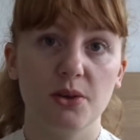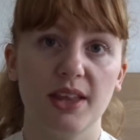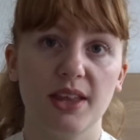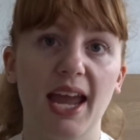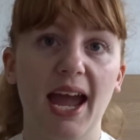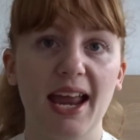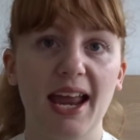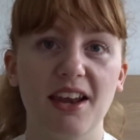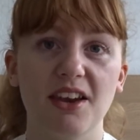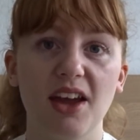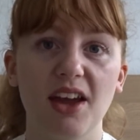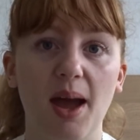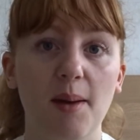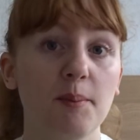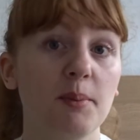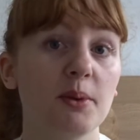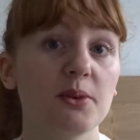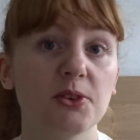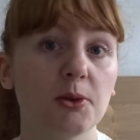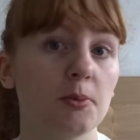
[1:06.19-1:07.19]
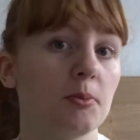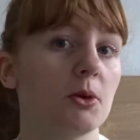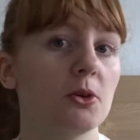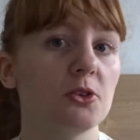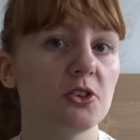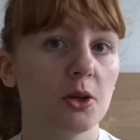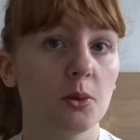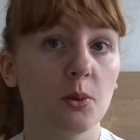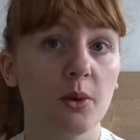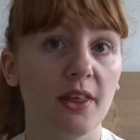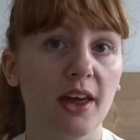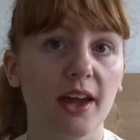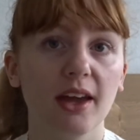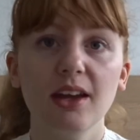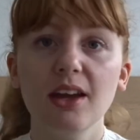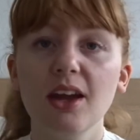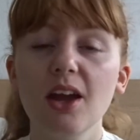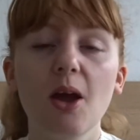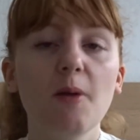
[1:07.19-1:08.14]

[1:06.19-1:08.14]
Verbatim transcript: the end and put some music with it.